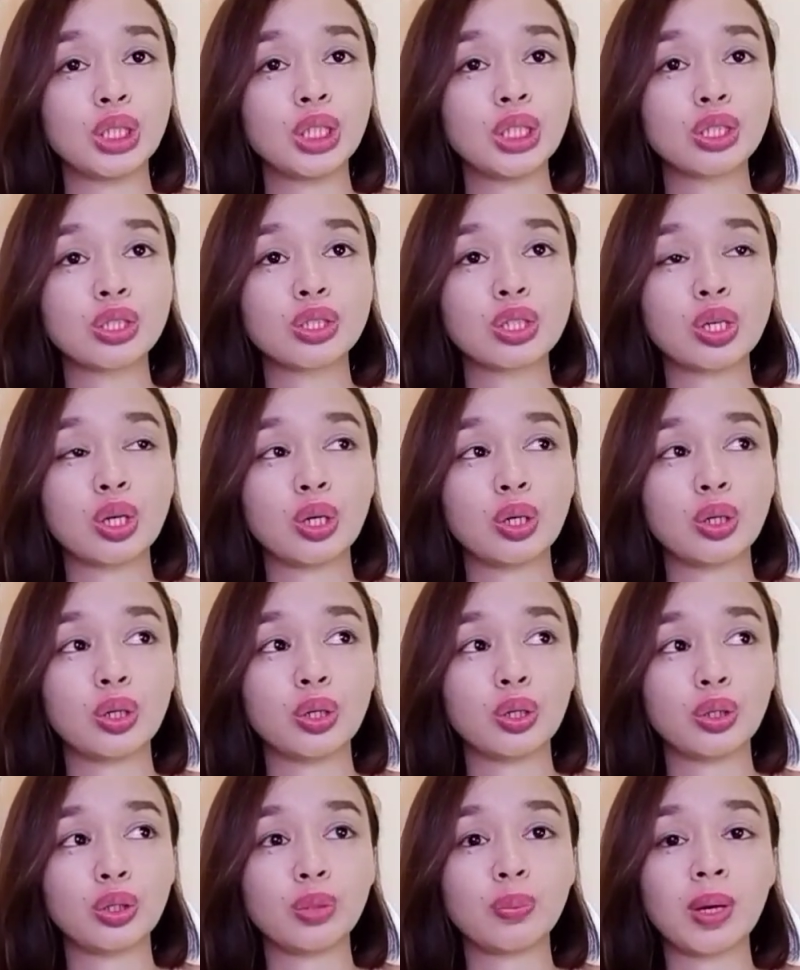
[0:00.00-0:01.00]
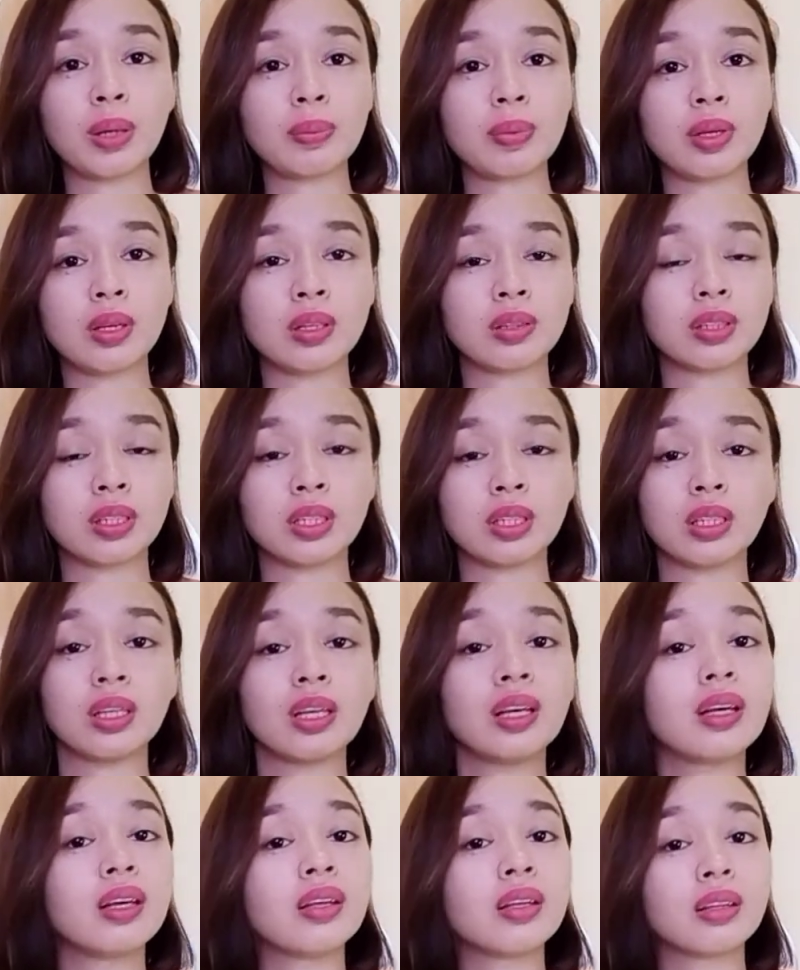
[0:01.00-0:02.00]
So you might be hearing
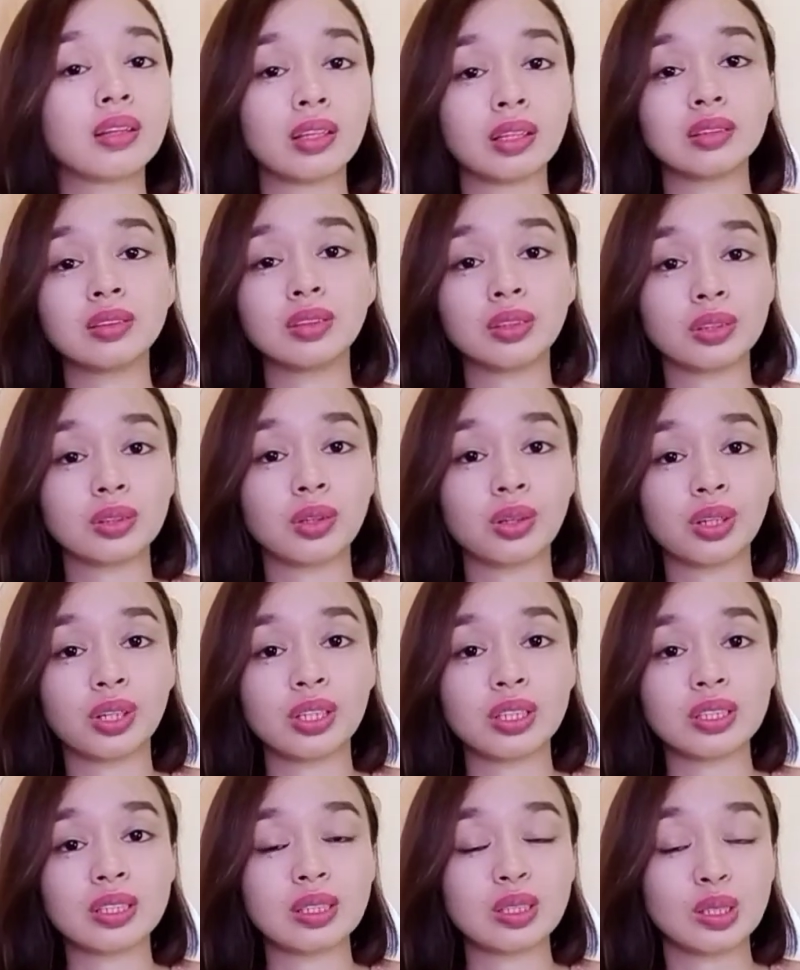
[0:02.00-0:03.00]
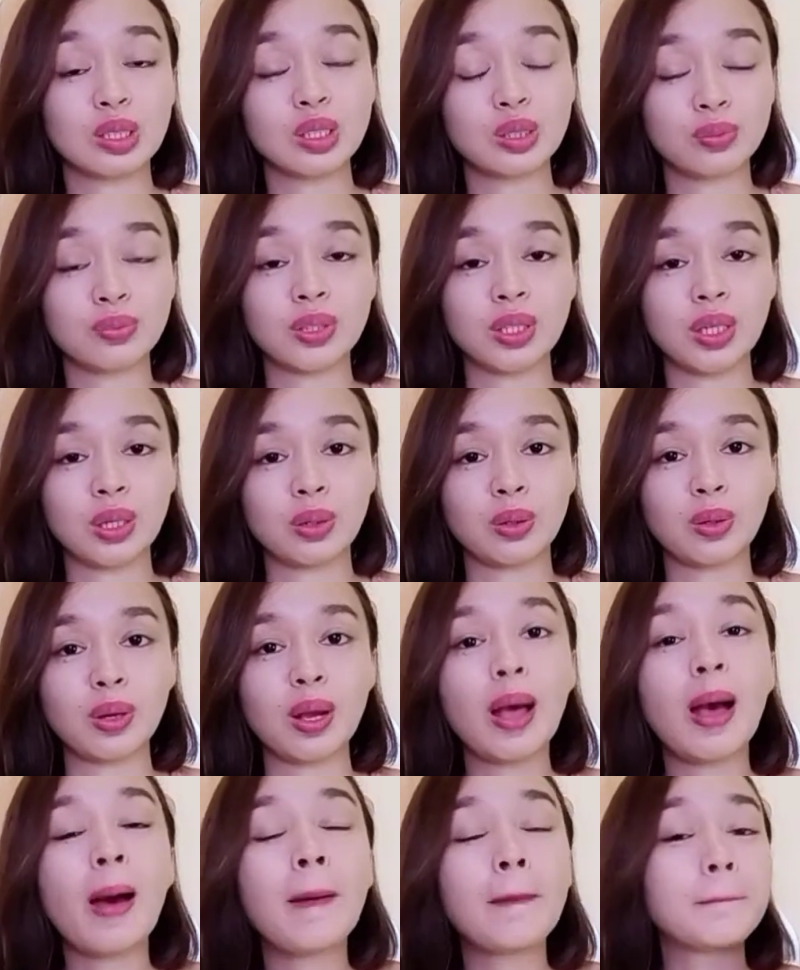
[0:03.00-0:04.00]
thunder roars in this video,
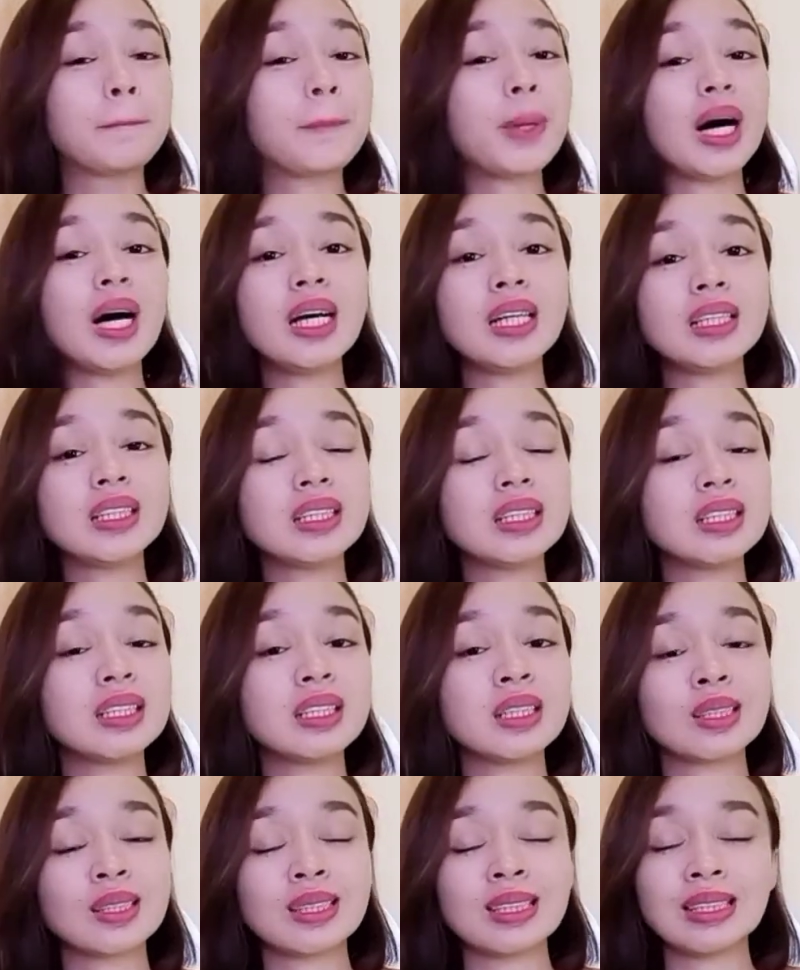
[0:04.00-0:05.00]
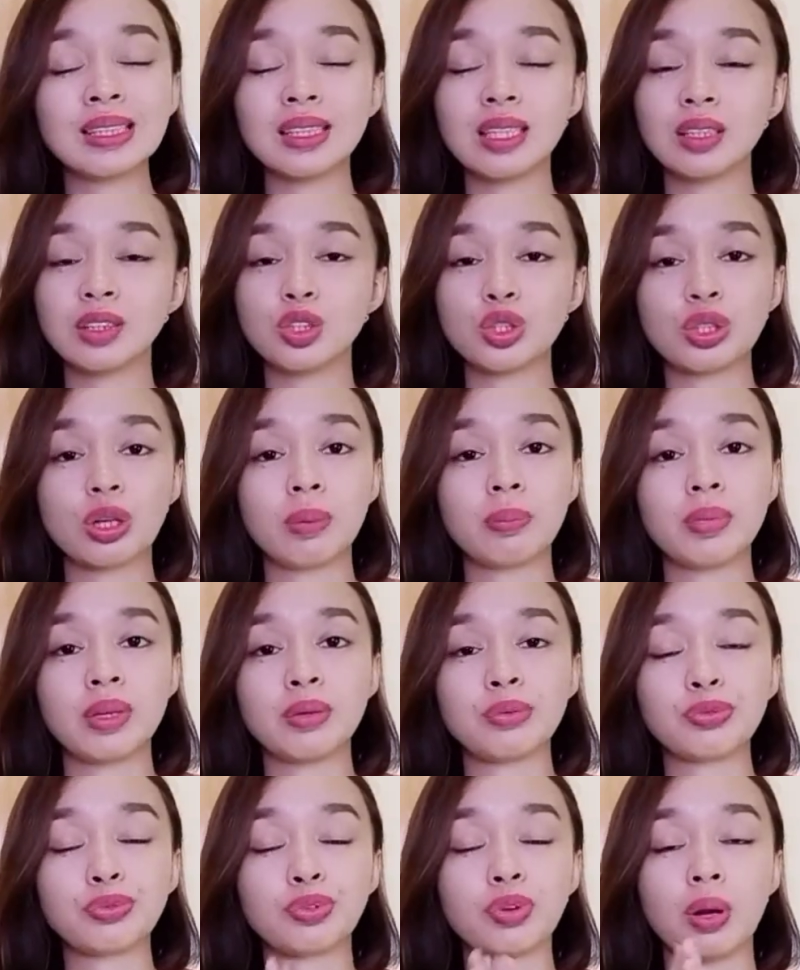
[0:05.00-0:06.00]
but nothing can stop me
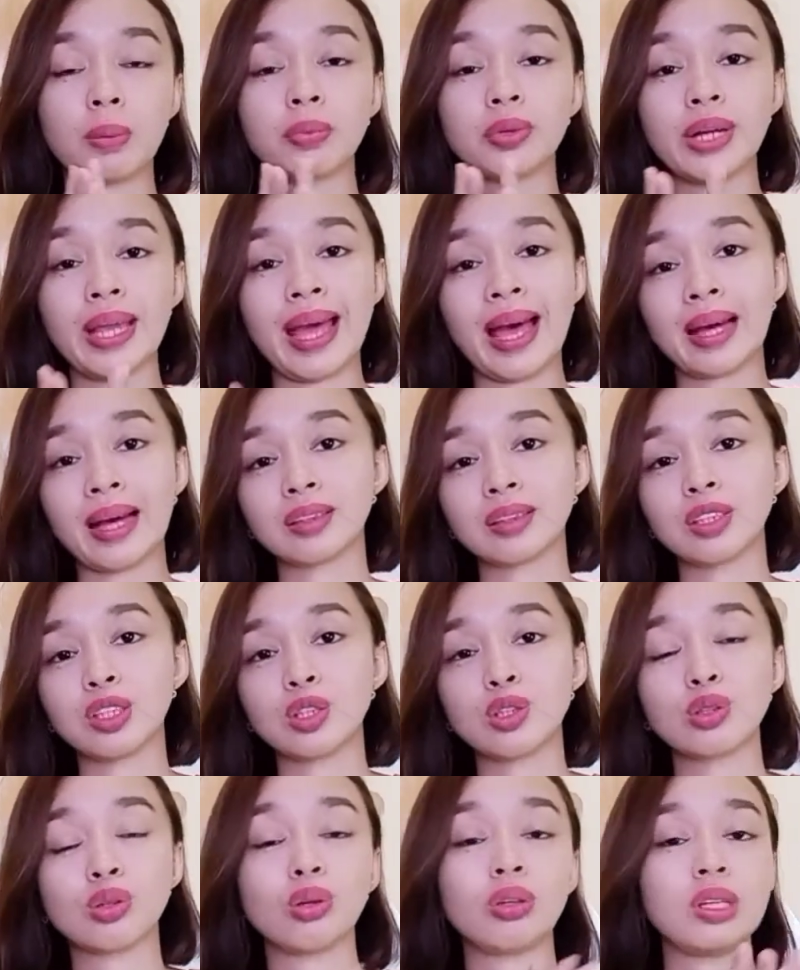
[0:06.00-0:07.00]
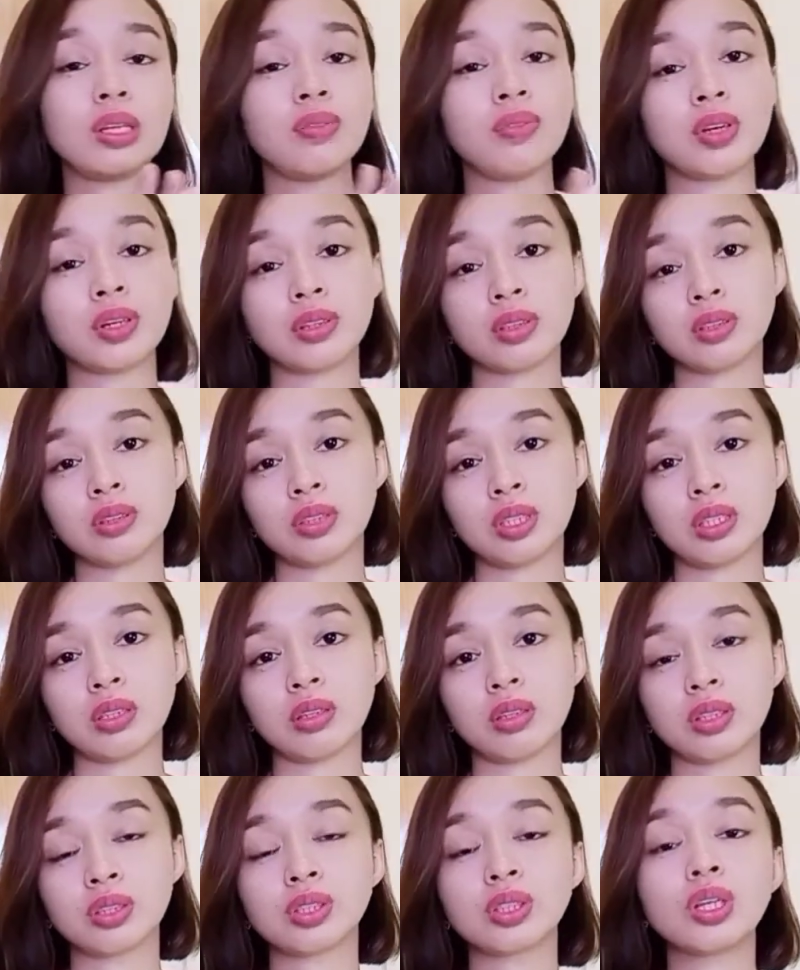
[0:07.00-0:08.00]
from reacting to Olivia
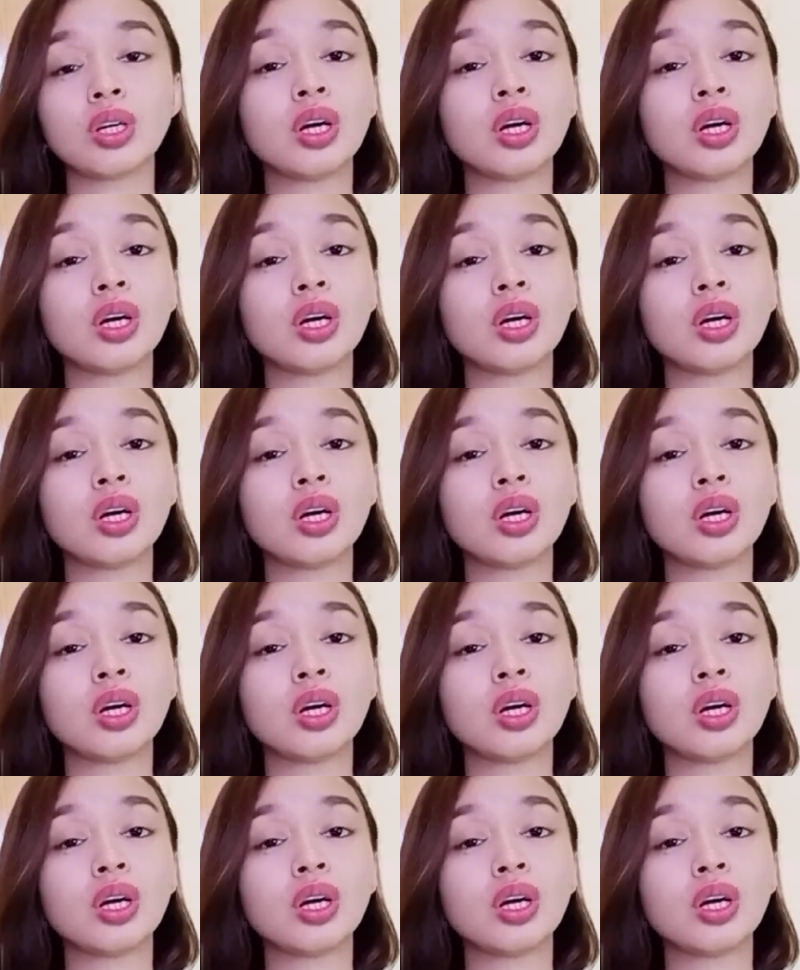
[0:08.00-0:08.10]
Rodrigo's